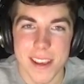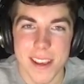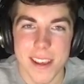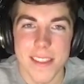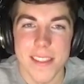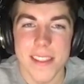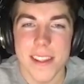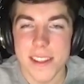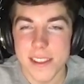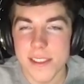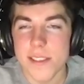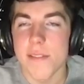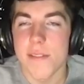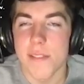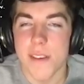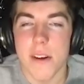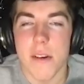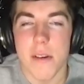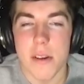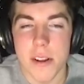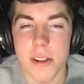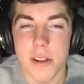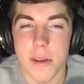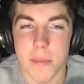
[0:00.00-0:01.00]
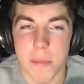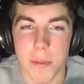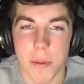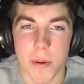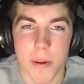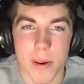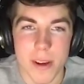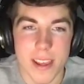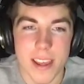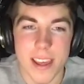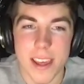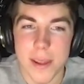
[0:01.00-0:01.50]
That's a very good
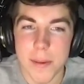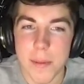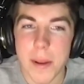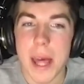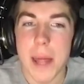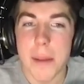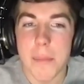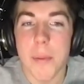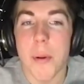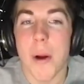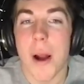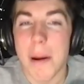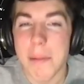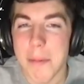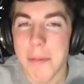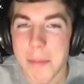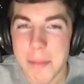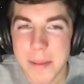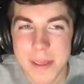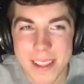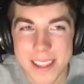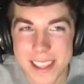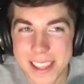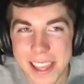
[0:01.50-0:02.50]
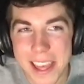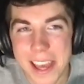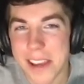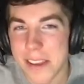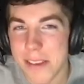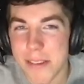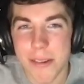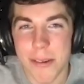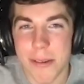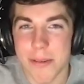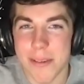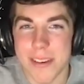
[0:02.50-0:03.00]
point. And probably,
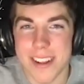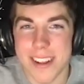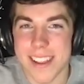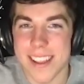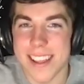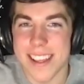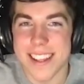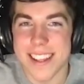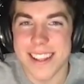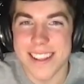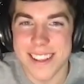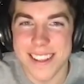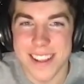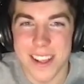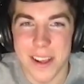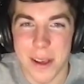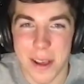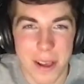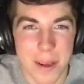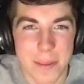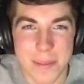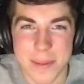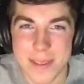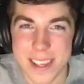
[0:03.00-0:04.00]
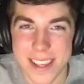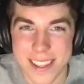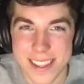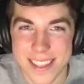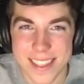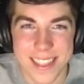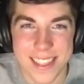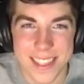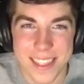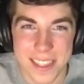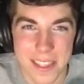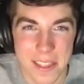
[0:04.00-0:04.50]
you don't want to upset
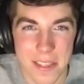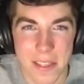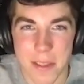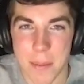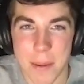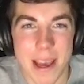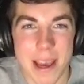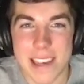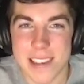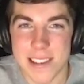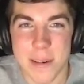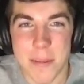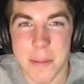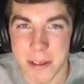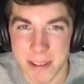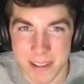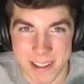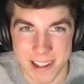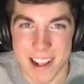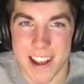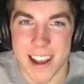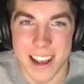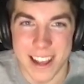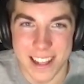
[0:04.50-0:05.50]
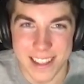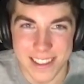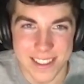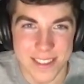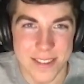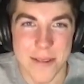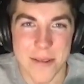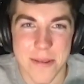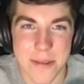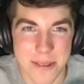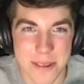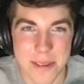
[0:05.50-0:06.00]
the basketball gods.
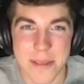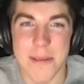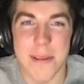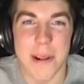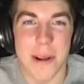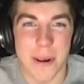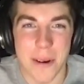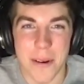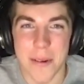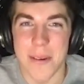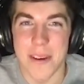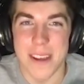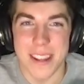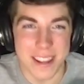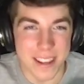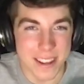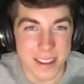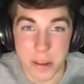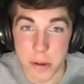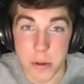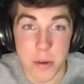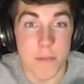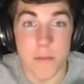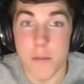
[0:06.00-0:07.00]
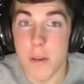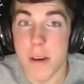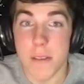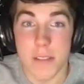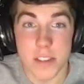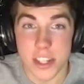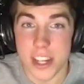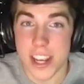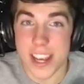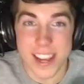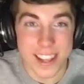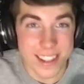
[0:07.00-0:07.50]
You go and if you have a
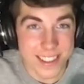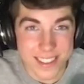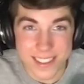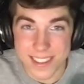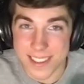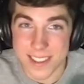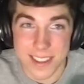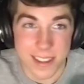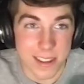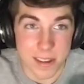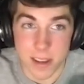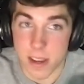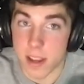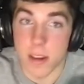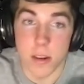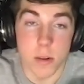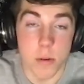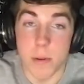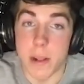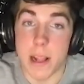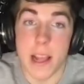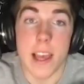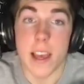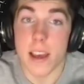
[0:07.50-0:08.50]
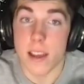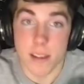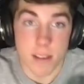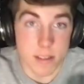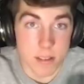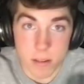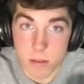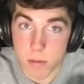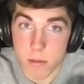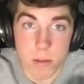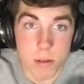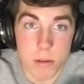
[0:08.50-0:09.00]
chance and you can,
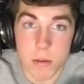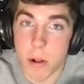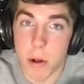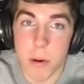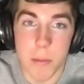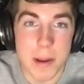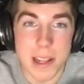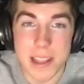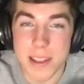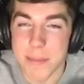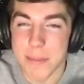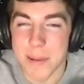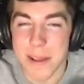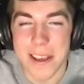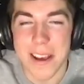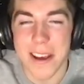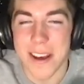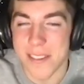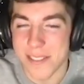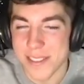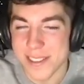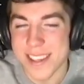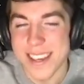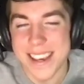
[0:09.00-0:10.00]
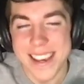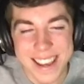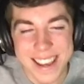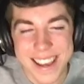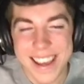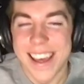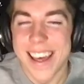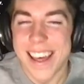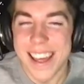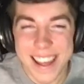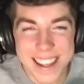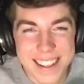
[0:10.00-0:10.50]
you don't make the playoffs.
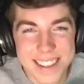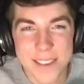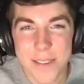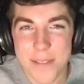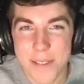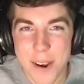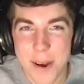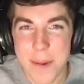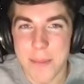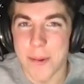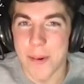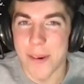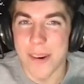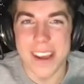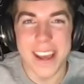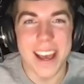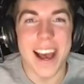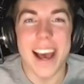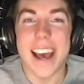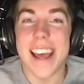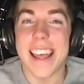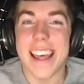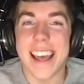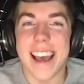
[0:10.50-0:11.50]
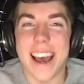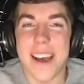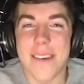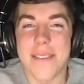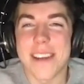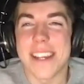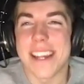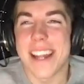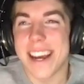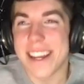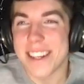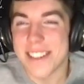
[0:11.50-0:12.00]
That's a fair point.
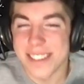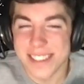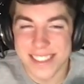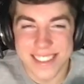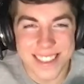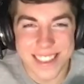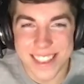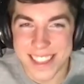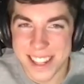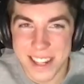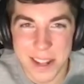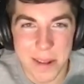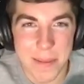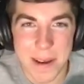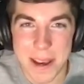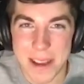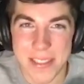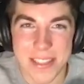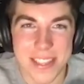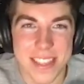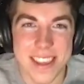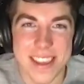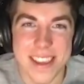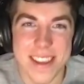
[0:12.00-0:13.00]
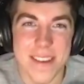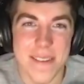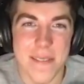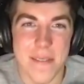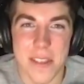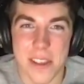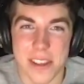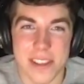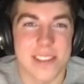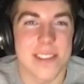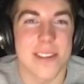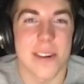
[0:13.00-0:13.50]
I just think about
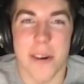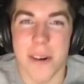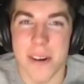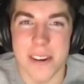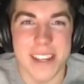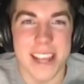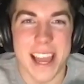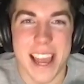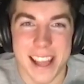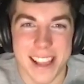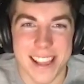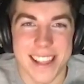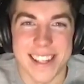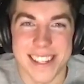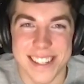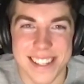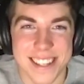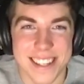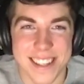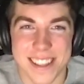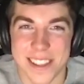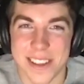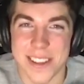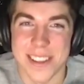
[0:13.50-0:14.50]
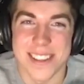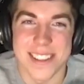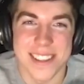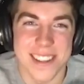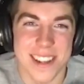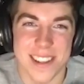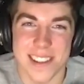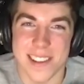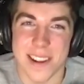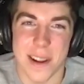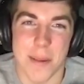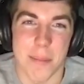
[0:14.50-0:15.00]
the star talent in these
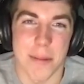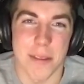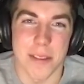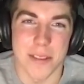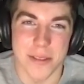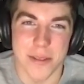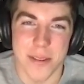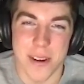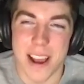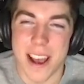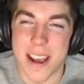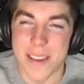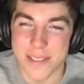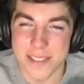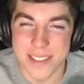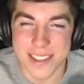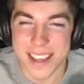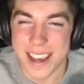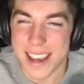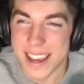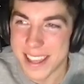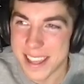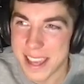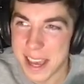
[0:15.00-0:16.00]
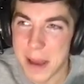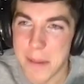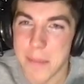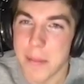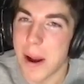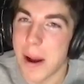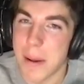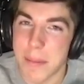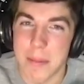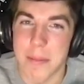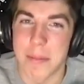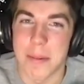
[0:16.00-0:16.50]
next couple of drafts. I
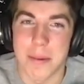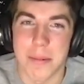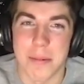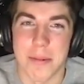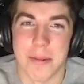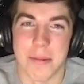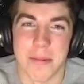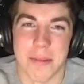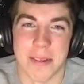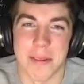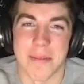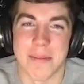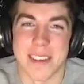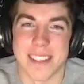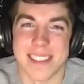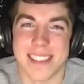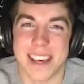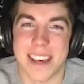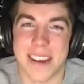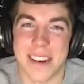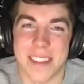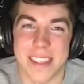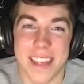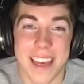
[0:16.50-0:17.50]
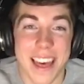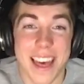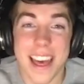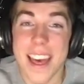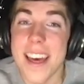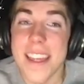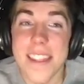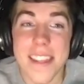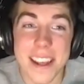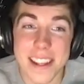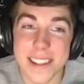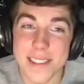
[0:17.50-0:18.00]
probably wouldn't want to miss out on it.
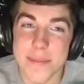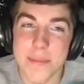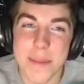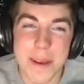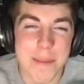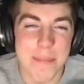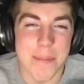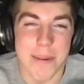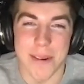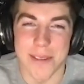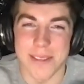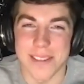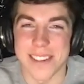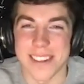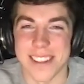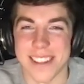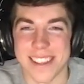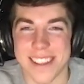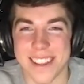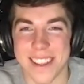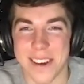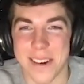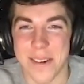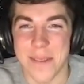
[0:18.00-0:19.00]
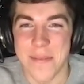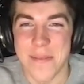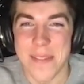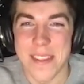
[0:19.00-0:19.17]
That's me personally, though.